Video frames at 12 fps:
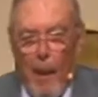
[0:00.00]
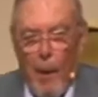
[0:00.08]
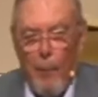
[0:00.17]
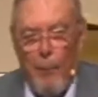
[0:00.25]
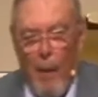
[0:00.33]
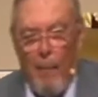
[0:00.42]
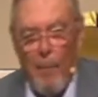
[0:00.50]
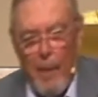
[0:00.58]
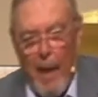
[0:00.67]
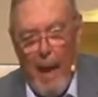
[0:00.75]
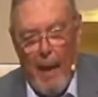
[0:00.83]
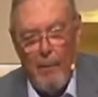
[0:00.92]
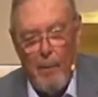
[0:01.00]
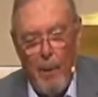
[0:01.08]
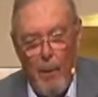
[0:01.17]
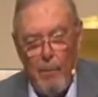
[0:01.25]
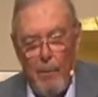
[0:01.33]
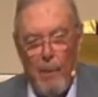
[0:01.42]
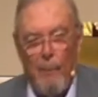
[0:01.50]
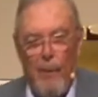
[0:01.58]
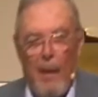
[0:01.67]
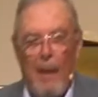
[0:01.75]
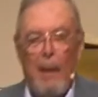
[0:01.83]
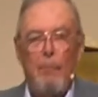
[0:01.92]
from that
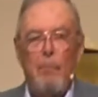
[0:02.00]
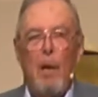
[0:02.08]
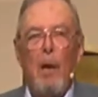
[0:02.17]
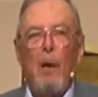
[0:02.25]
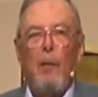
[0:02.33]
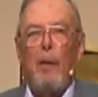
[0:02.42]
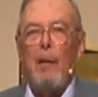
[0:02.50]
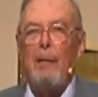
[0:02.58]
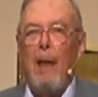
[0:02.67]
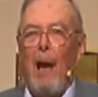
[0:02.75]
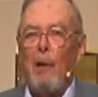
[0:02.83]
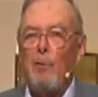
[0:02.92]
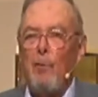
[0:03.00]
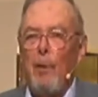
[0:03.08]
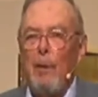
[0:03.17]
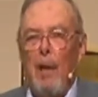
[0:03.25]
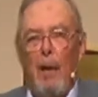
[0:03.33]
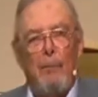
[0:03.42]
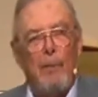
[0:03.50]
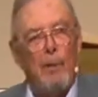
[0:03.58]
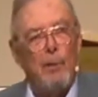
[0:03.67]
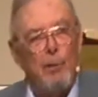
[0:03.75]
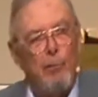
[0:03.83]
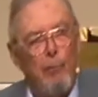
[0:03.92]
developed the doctrine of the
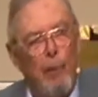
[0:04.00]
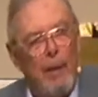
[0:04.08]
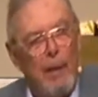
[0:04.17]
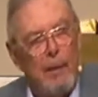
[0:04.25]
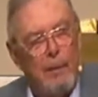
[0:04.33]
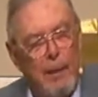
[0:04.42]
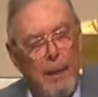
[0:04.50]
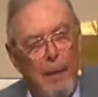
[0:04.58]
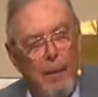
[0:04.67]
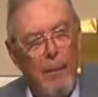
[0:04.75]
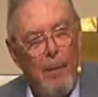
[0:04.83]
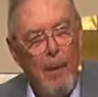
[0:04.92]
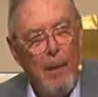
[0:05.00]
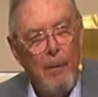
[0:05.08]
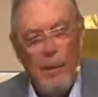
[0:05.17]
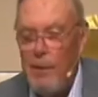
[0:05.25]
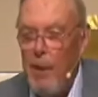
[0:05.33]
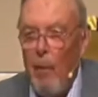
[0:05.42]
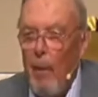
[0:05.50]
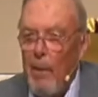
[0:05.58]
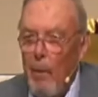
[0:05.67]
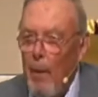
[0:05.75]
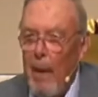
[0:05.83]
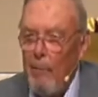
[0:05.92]
Trinity. There's no
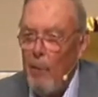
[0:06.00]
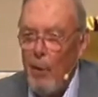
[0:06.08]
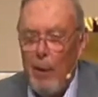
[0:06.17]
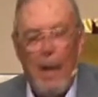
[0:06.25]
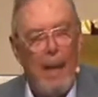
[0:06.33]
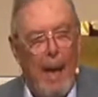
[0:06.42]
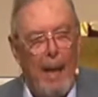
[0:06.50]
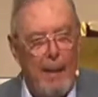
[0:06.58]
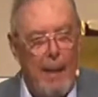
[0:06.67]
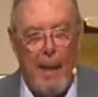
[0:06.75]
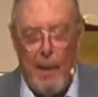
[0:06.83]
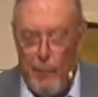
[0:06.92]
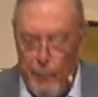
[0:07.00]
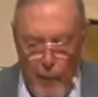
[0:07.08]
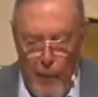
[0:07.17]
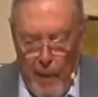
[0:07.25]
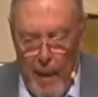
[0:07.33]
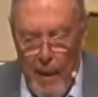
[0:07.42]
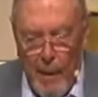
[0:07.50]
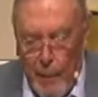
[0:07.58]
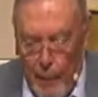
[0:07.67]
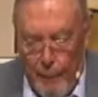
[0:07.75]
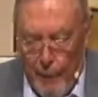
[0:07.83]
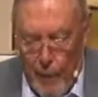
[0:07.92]
other way of looking at it, and it's very
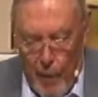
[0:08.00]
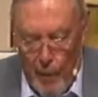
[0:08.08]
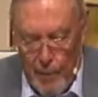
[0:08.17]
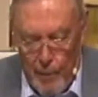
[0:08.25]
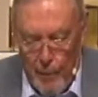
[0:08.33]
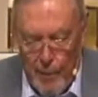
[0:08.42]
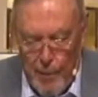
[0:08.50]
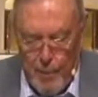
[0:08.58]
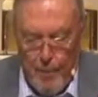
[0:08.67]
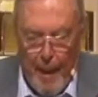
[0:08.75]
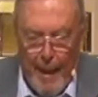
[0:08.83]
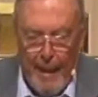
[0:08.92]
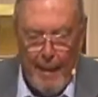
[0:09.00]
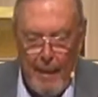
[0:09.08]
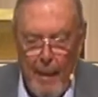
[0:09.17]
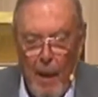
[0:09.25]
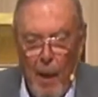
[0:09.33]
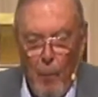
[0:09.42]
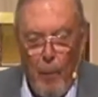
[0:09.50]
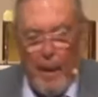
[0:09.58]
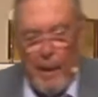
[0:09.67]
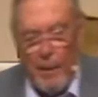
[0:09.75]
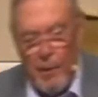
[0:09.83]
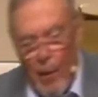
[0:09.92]
difficult to explain. We
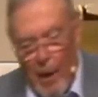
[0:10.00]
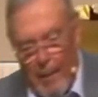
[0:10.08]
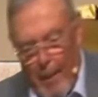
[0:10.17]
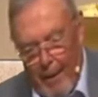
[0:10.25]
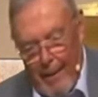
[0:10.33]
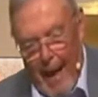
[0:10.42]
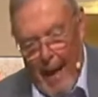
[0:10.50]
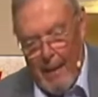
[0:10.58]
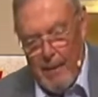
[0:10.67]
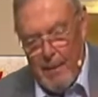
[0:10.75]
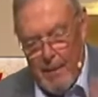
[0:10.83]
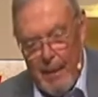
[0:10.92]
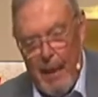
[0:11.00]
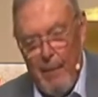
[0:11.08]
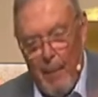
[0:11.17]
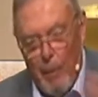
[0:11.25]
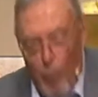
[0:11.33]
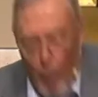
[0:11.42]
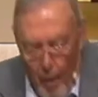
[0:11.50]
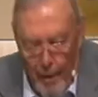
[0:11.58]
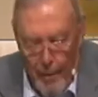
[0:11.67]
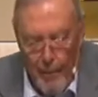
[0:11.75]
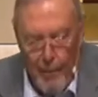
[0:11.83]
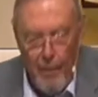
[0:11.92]
could talk about ice, steam, and
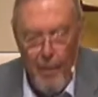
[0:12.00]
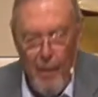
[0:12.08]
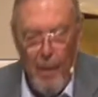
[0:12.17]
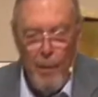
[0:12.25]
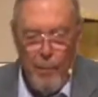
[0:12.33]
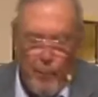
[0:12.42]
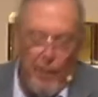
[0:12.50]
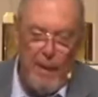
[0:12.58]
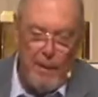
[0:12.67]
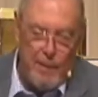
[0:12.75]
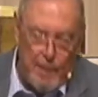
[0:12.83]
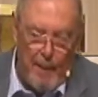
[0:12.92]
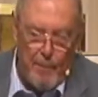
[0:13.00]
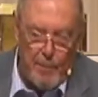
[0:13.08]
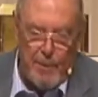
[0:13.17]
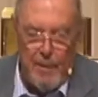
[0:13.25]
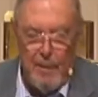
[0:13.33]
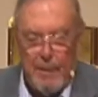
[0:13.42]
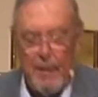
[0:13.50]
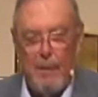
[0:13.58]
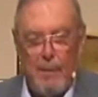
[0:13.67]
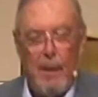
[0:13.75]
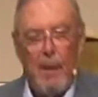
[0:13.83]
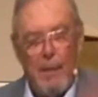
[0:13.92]
water, three
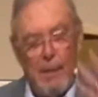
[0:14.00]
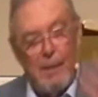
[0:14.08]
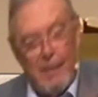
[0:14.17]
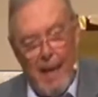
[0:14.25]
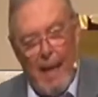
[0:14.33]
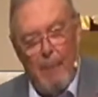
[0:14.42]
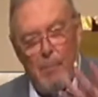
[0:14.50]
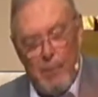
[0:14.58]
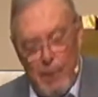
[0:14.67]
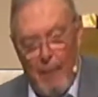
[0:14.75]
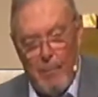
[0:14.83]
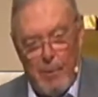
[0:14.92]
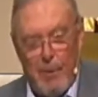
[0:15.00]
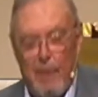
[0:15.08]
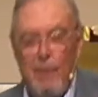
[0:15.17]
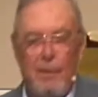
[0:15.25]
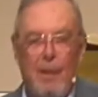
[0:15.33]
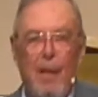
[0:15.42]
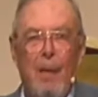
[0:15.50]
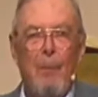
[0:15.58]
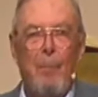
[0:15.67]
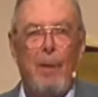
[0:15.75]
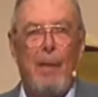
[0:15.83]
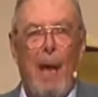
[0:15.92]
substances, the same substance,
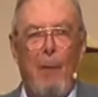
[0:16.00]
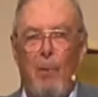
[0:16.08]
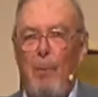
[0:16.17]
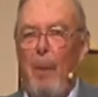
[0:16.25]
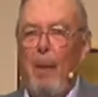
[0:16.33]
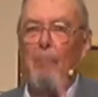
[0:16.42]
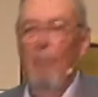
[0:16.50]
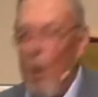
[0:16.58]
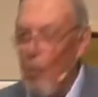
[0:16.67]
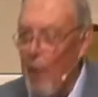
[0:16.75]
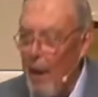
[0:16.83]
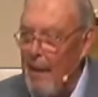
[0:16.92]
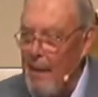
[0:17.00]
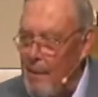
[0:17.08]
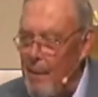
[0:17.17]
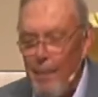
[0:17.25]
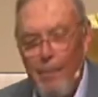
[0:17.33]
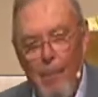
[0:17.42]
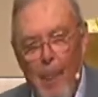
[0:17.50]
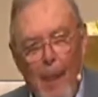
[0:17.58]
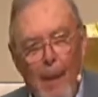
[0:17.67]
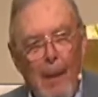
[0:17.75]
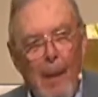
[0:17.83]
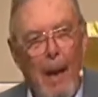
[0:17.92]
but that would be modalism,
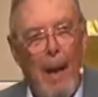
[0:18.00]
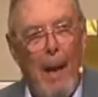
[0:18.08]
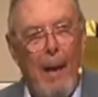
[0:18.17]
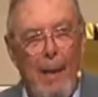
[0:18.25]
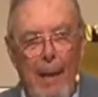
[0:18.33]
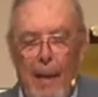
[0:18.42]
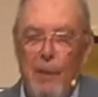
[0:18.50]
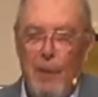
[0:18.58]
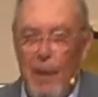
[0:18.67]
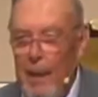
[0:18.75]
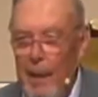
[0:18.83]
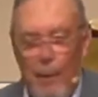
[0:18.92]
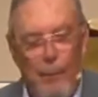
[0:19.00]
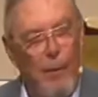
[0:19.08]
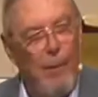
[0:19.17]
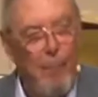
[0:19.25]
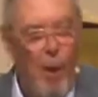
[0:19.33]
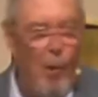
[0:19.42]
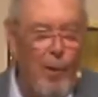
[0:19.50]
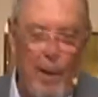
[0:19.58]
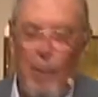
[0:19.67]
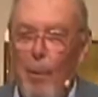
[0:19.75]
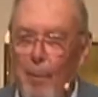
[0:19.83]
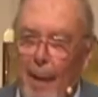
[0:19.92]
uh, each in a different mode,
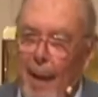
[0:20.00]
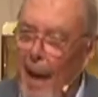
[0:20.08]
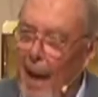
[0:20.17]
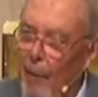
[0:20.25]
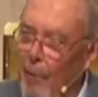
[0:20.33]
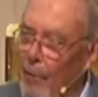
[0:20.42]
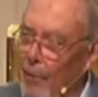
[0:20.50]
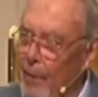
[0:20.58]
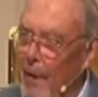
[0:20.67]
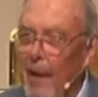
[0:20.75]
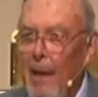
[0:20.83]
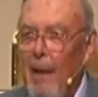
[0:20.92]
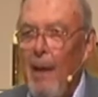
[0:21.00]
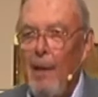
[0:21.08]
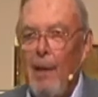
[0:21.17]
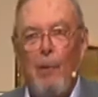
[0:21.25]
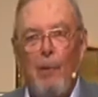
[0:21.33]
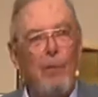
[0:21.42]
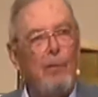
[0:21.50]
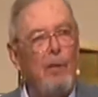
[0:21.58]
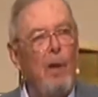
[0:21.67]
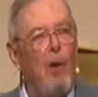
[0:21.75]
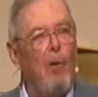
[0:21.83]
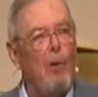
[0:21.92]
it would be a heresy. There is
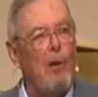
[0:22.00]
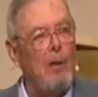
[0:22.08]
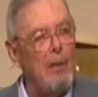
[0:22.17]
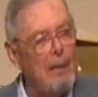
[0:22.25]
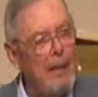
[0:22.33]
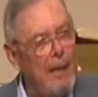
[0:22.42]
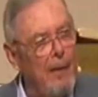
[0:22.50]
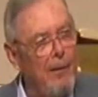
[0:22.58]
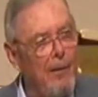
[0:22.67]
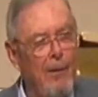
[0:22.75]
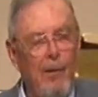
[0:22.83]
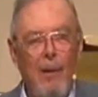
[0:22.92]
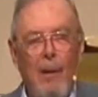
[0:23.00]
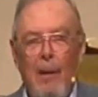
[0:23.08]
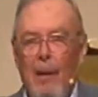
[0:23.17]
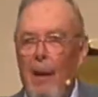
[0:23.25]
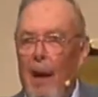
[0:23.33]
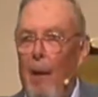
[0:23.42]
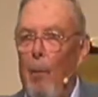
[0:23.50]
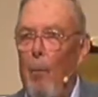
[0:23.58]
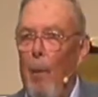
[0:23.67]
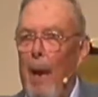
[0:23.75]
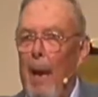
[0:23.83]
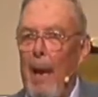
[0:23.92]
no clear uh,
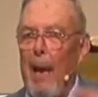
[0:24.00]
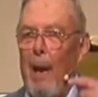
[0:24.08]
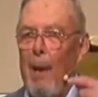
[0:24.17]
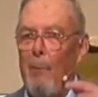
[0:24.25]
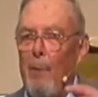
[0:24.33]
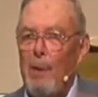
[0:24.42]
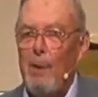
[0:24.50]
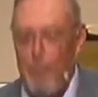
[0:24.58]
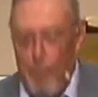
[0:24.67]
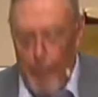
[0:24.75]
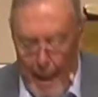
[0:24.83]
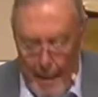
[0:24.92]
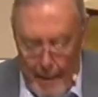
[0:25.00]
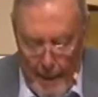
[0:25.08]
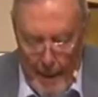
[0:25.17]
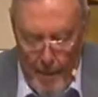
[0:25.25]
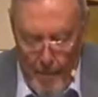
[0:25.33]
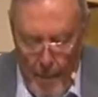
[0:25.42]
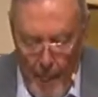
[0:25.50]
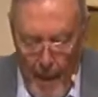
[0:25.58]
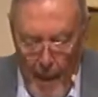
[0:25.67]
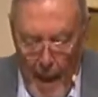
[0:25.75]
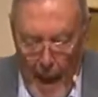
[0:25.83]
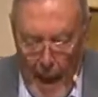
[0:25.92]
way of explaining
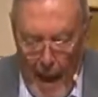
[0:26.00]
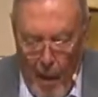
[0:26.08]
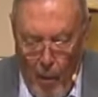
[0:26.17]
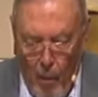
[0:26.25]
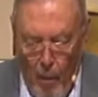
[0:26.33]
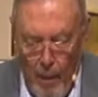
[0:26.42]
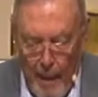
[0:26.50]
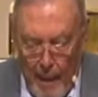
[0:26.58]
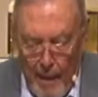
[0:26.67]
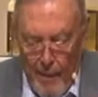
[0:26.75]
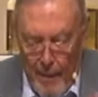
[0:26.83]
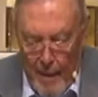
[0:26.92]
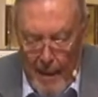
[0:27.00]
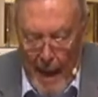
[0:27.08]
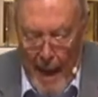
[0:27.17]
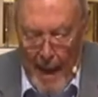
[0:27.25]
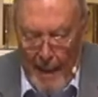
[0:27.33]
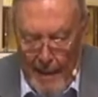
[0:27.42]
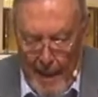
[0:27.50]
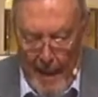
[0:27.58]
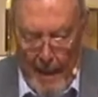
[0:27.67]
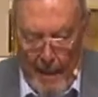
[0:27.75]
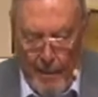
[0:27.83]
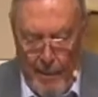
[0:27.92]
how in the
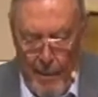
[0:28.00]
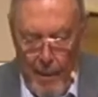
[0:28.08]
Godhead